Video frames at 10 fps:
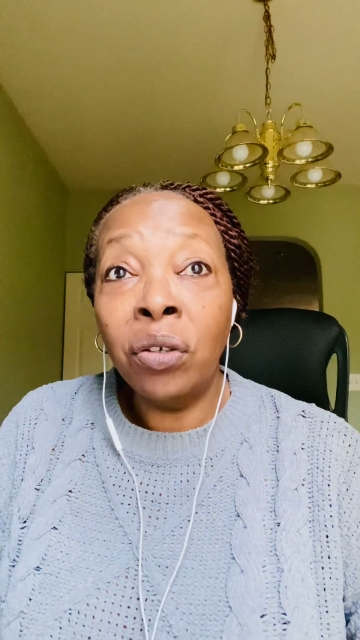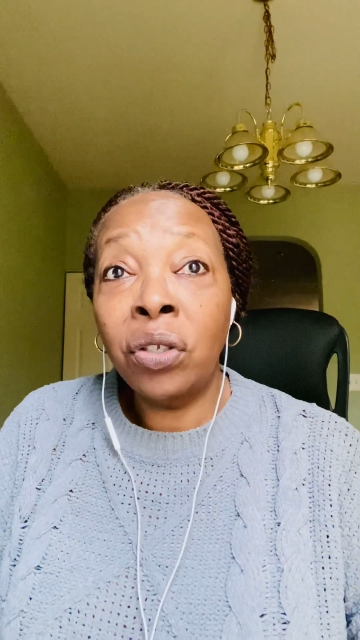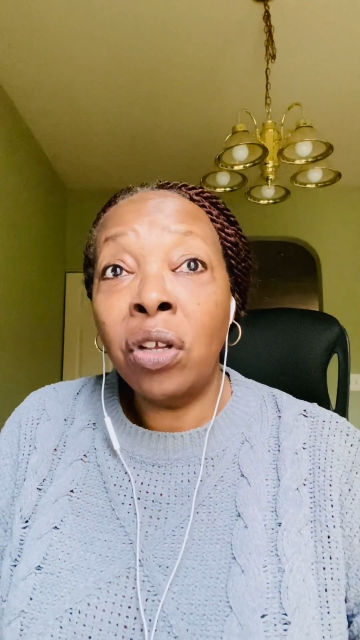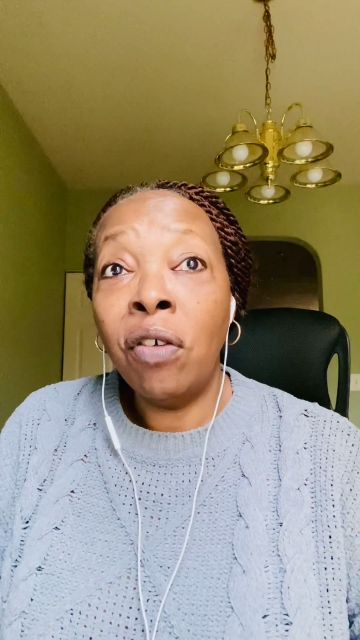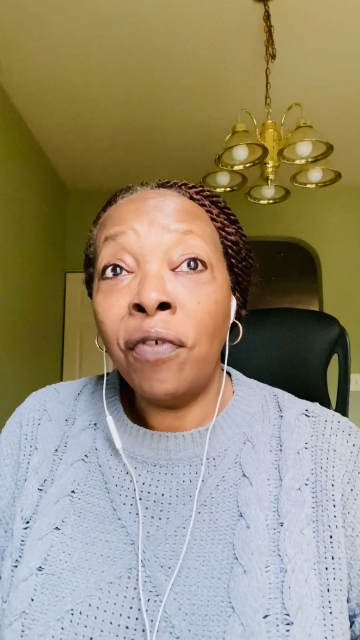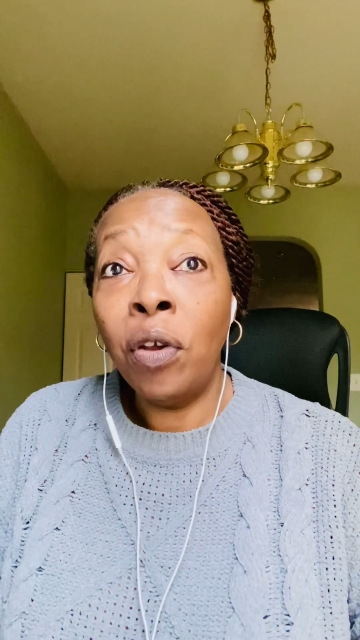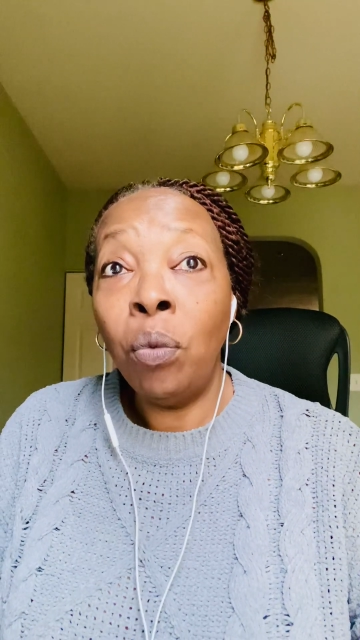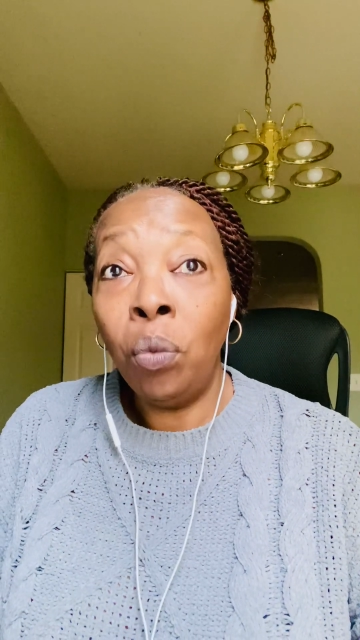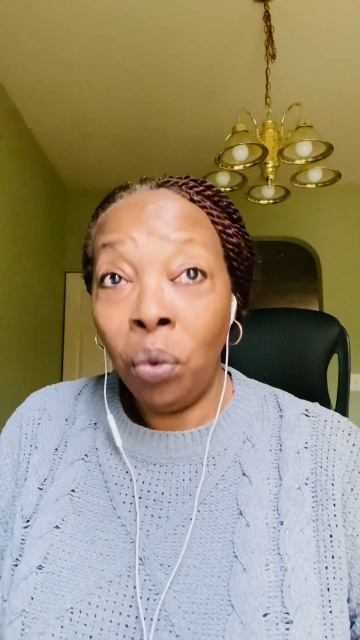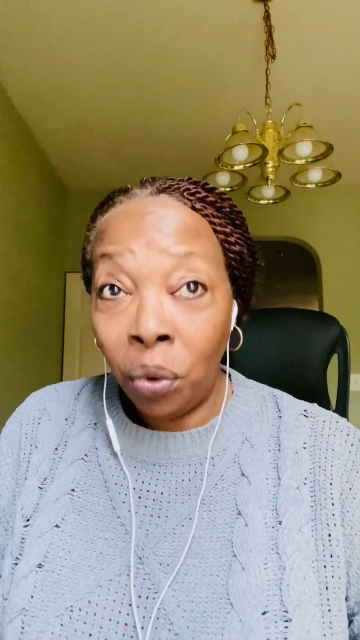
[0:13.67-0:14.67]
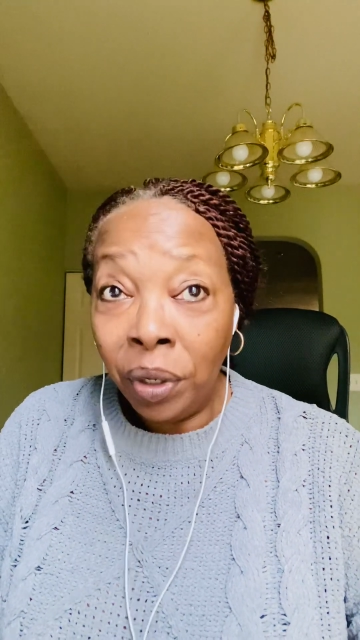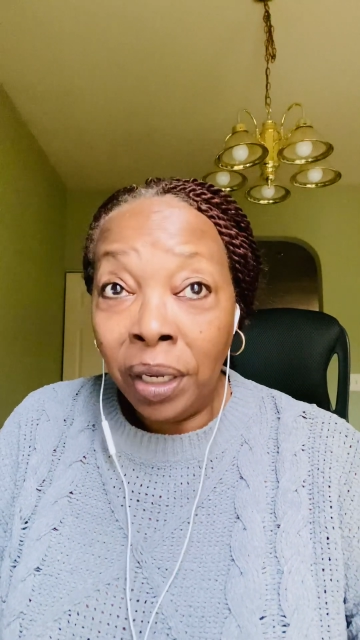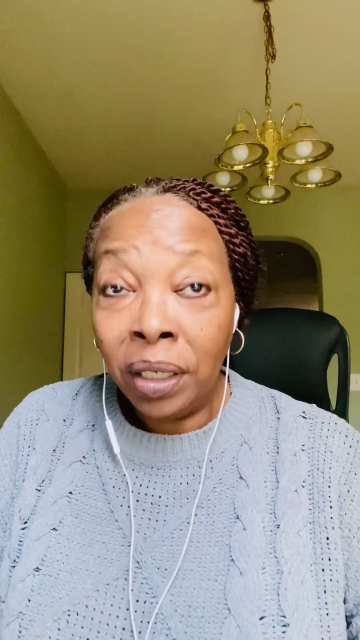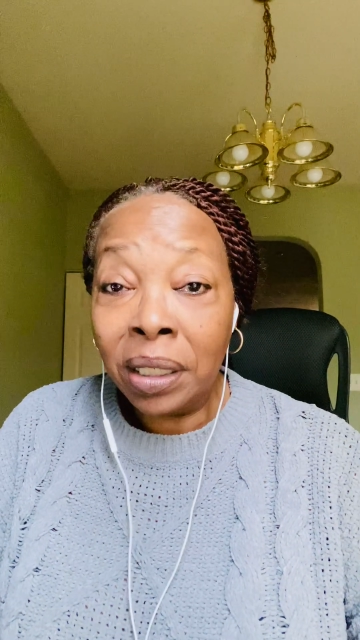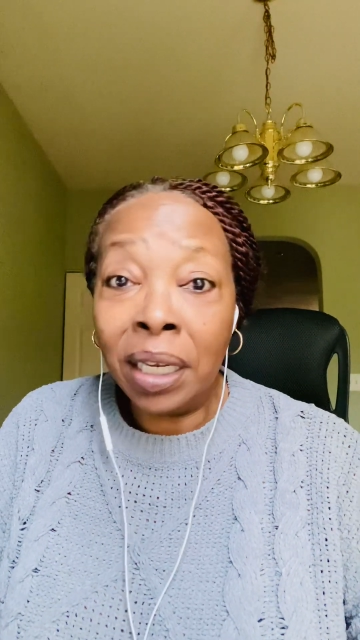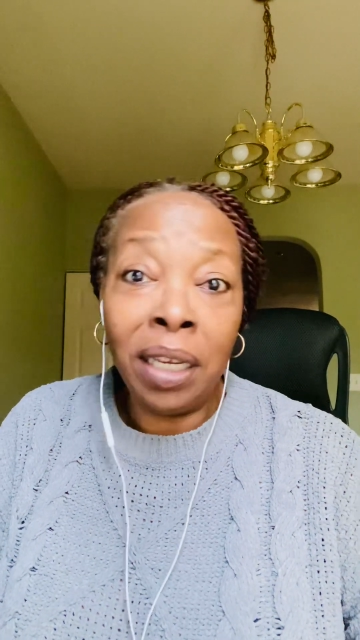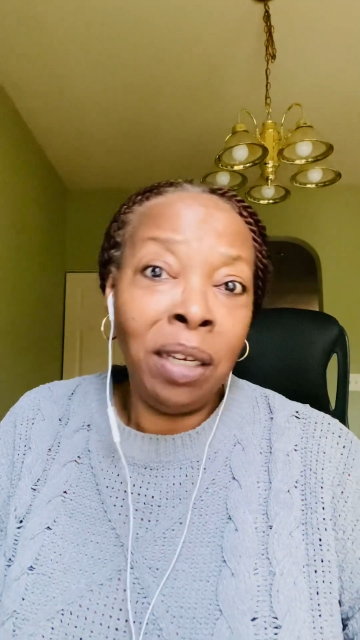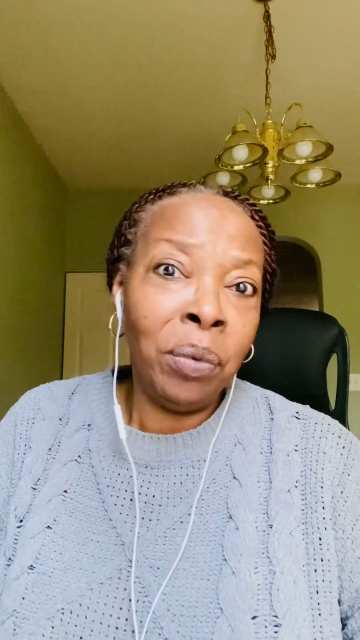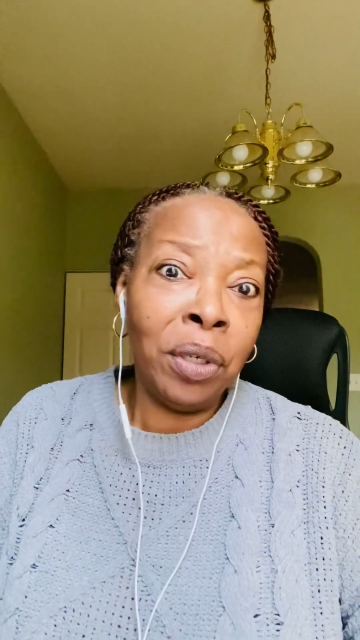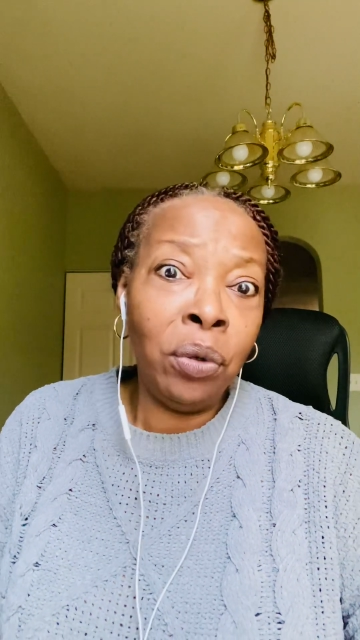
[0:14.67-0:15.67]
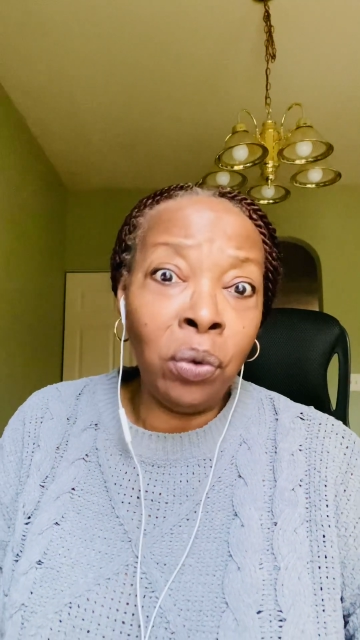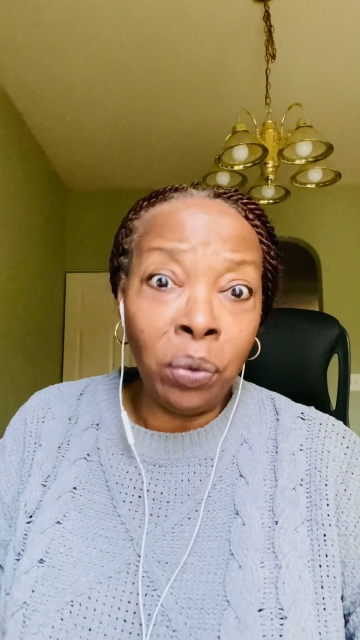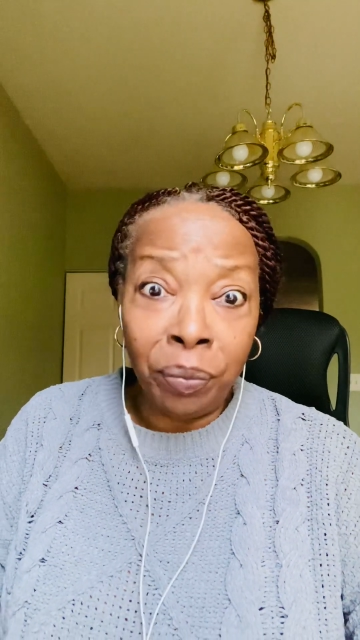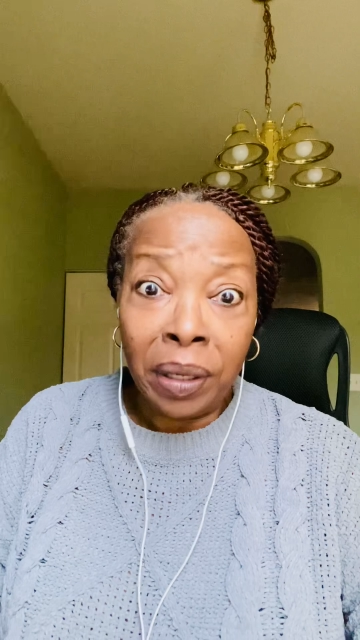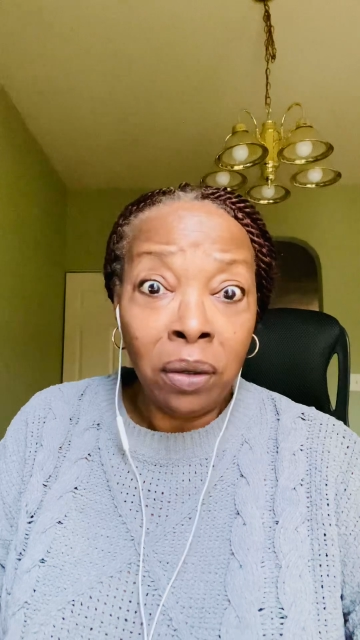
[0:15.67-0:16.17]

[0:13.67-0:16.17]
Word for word: serving warning to anyone who,